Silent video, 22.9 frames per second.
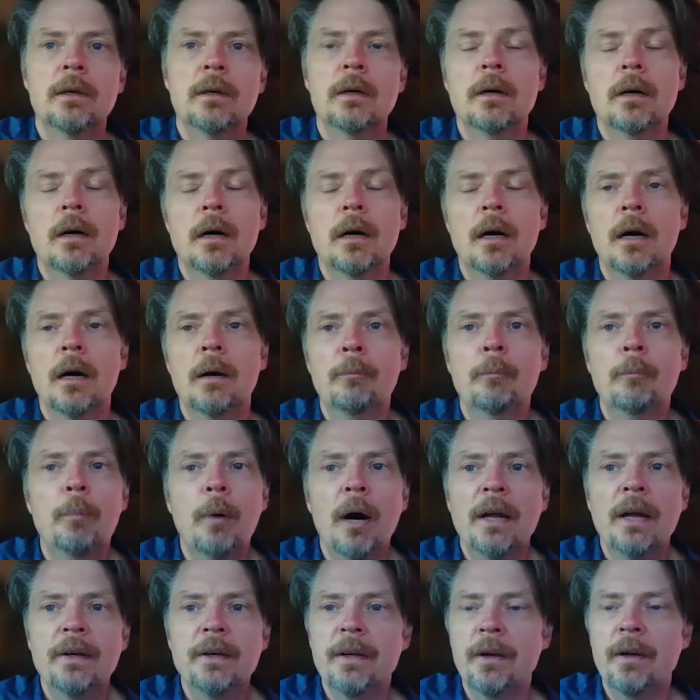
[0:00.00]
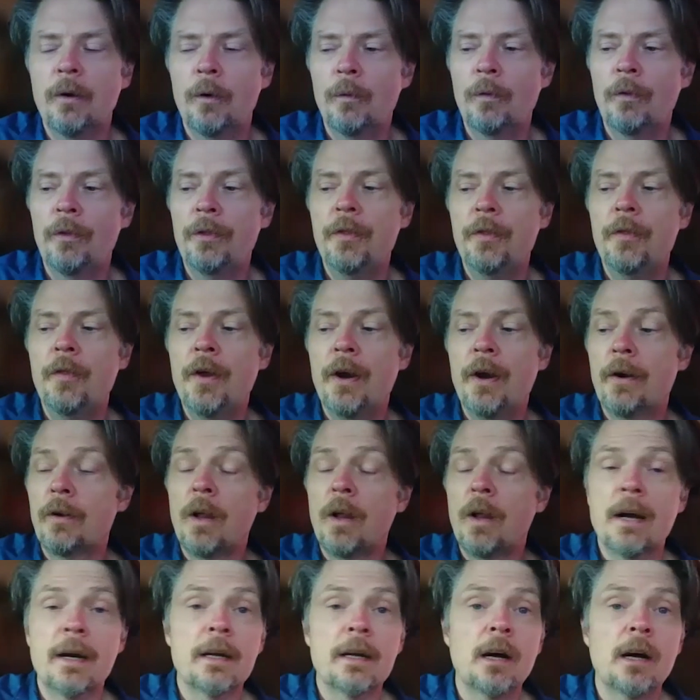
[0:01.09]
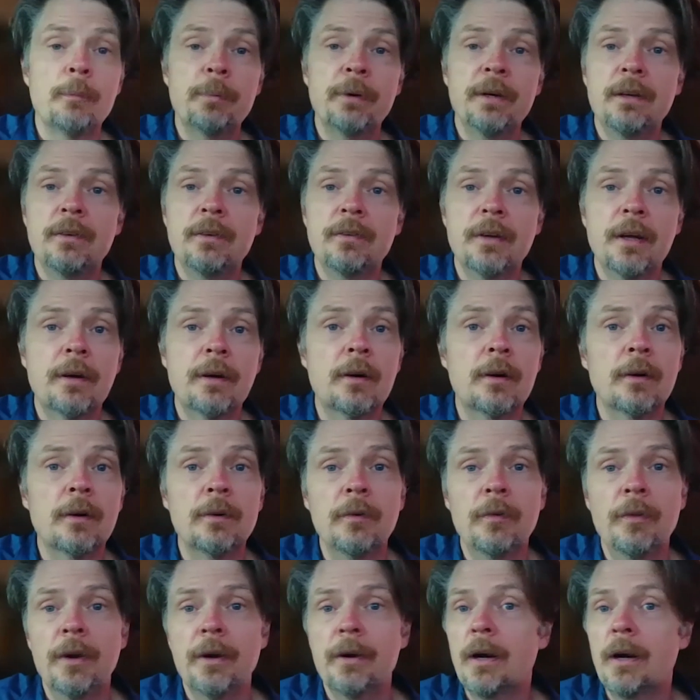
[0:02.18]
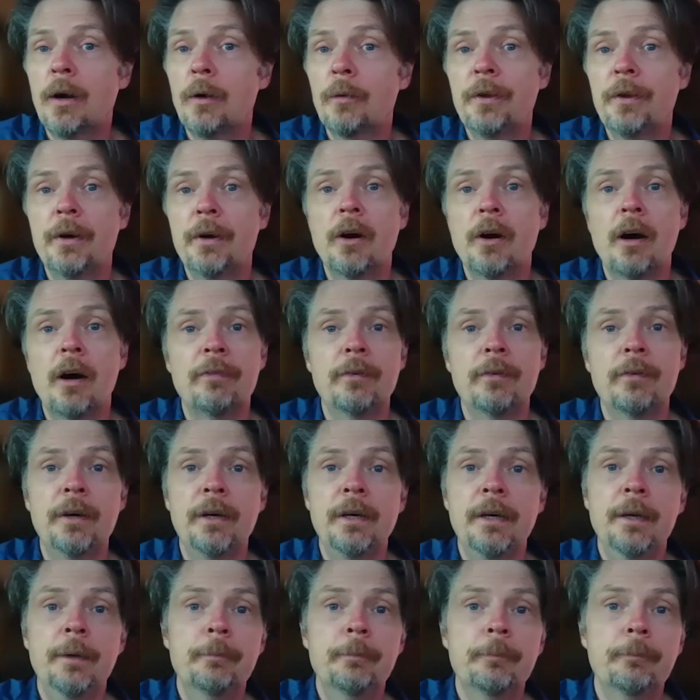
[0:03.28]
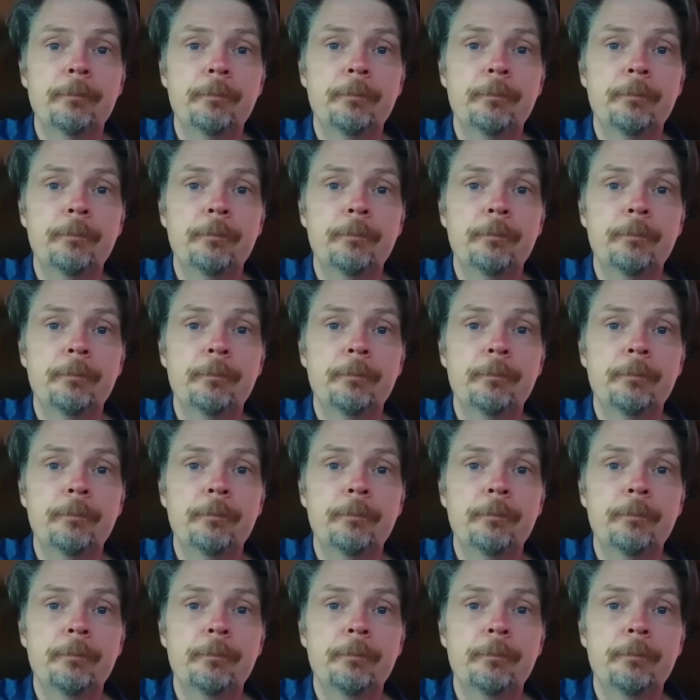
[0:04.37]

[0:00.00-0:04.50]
Um, but you know, there are a lot of companies that are that are out there offering it.